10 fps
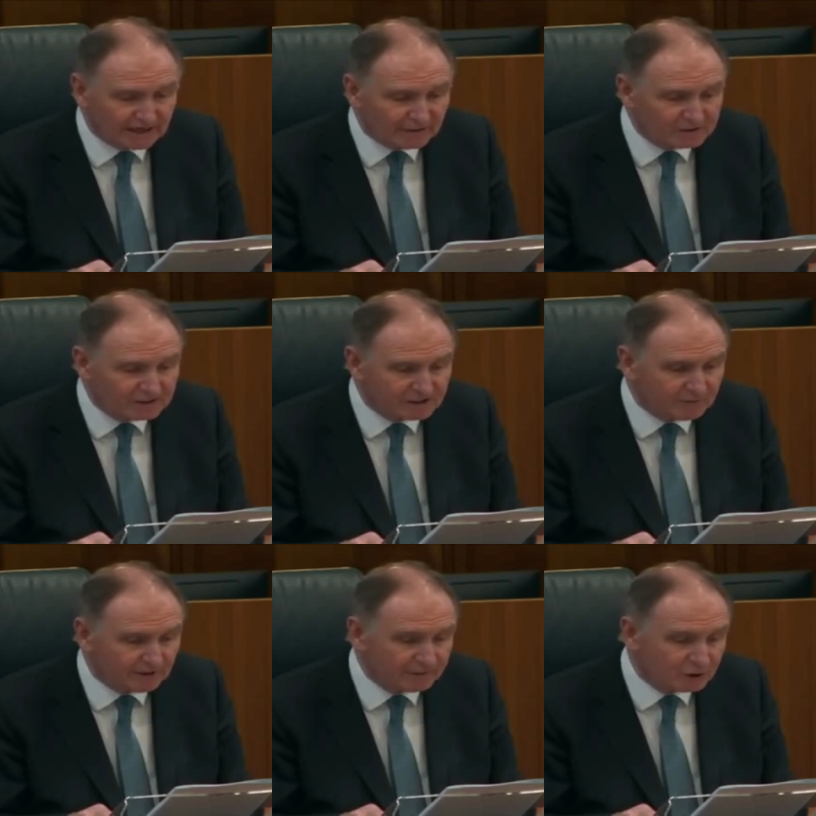
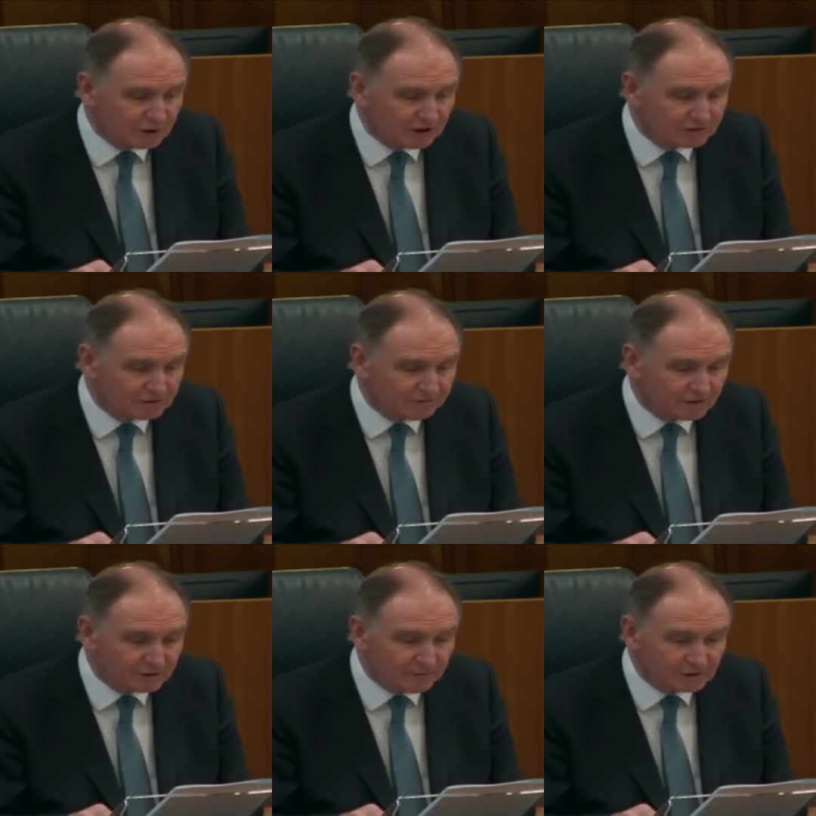guaranteed by the Charter of
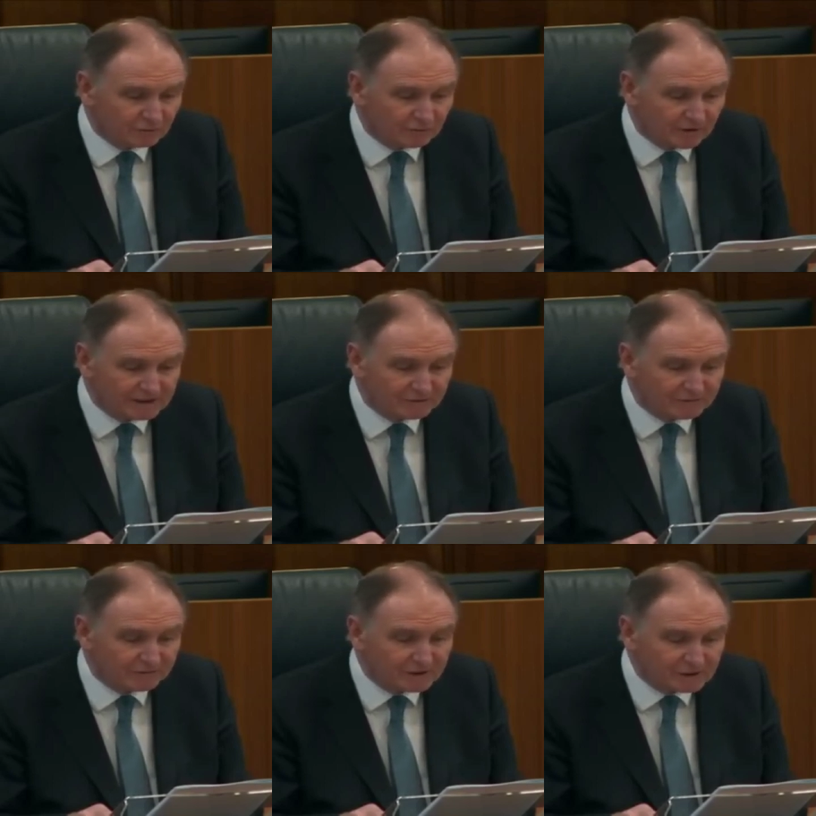Fundamental Rights
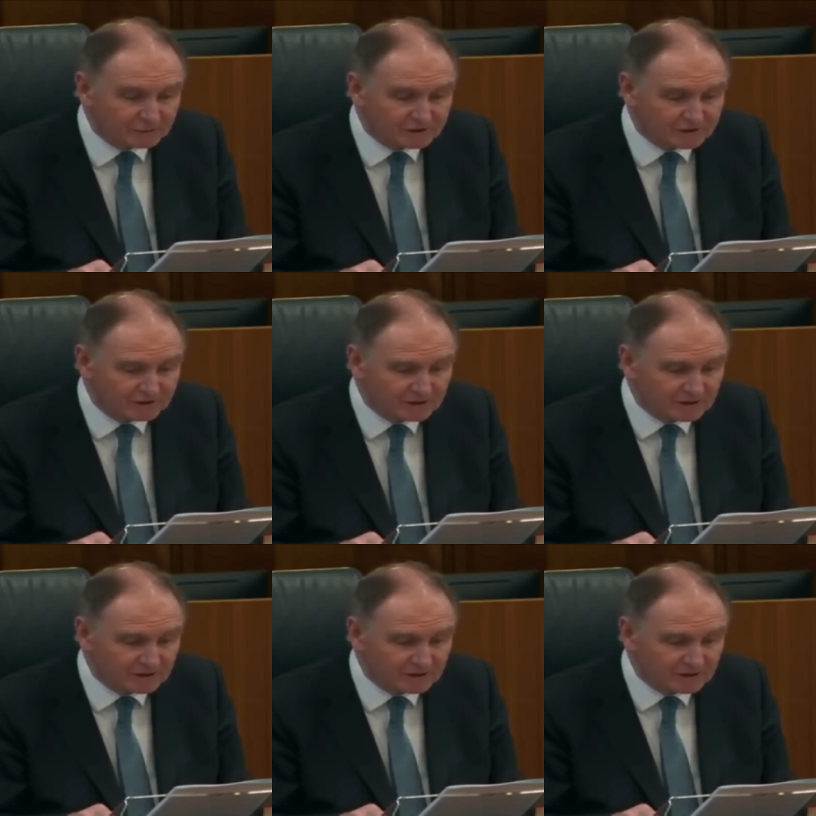and Freedoms